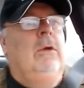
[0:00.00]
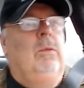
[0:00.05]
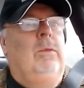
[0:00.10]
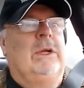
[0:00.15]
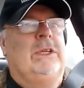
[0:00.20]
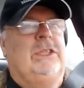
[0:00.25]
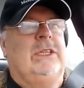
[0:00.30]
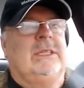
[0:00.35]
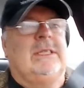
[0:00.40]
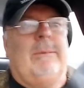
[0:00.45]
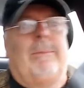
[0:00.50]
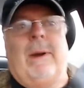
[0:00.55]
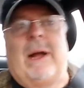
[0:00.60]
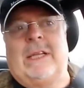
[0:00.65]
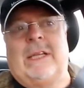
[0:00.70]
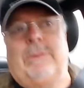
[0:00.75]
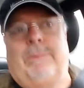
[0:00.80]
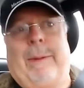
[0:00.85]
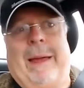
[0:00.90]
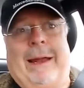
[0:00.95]
which is a
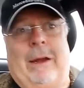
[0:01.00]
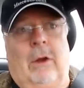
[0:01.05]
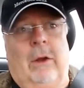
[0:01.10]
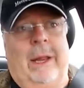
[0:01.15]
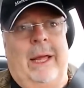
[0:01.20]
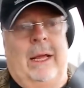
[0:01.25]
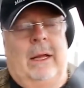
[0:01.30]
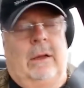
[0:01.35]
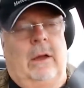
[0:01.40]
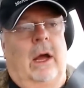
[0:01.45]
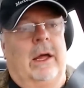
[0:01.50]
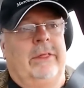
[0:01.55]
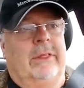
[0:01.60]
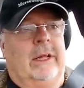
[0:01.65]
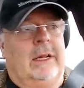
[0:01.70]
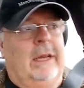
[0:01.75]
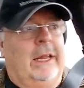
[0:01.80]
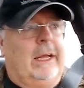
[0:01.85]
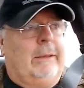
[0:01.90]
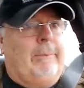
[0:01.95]
much better link on the
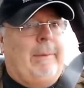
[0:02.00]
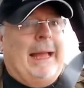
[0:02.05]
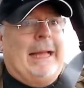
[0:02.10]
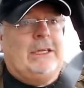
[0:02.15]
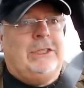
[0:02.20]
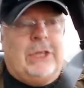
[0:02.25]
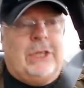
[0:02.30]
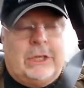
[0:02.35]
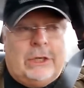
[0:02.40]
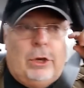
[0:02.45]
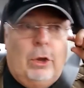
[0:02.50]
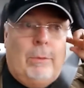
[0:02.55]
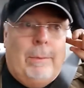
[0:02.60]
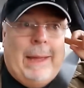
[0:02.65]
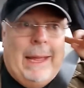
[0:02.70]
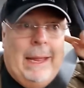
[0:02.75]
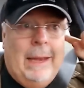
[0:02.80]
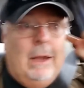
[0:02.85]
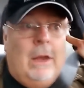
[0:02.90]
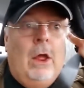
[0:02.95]
ClickMagick
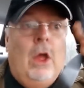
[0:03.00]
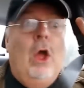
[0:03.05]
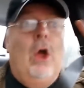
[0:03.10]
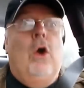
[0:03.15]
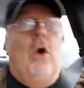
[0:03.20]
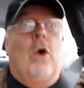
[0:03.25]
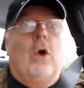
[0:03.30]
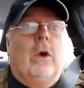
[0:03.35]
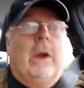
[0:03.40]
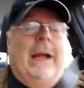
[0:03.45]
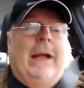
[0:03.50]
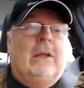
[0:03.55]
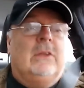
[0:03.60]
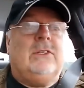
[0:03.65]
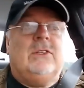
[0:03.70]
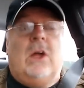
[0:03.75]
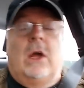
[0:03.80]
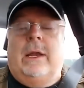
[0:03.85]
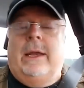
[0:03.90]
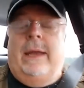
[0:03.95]
domain, or
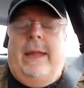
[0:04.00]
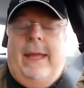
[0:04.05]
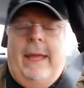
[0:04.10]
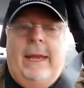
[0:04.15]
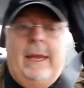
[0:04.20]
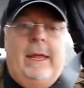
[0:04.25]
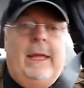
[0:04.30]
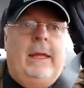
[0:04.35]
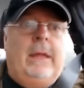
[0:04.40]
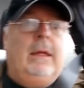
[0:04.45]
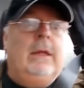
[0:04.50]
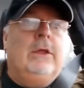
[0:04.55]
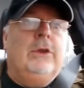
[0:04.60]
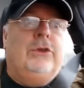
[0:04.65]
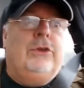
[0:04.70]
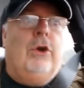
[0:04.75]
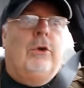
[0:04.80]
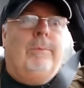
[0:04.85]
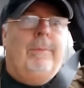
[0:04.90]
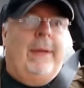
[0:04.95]
else on any
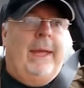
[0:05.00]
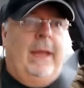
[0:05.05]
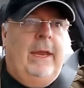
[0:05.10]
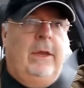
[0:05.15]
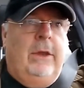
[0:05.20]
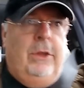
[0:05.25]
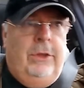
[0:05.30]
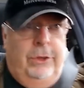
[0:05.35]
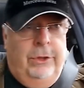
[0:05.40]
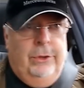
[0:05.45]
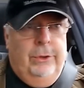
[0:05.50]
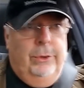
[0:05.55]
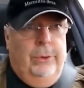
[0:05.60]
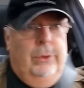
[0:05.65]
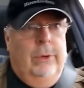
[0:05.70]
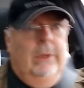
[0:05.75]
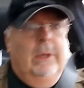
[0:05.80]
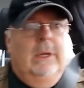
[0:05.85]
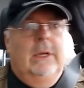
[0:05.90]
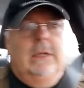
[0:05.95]
domain
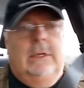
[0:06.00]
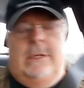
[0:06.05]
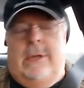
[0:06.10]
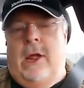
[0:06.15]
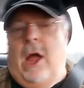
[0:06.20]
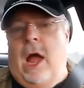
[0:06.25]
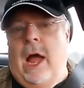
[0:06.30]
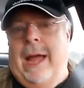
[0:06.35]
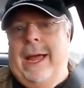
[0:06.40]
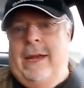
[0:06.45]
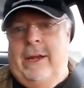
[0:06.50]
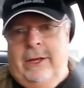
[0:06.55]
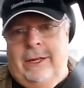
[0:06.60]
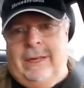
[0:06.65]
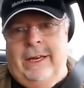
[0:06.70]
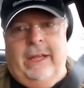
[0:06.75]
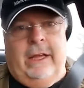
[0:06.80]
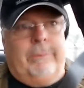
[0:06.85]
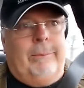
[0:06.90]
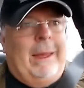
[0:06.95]
you tie to
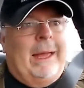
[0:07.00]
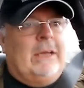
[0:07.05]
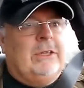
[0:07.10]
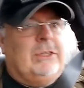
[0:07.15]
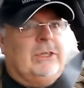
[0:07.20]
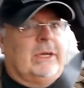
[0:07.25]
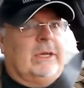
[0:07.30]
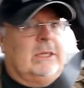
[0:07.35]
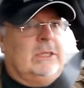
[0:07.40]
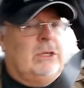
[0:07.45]
ClickMagick.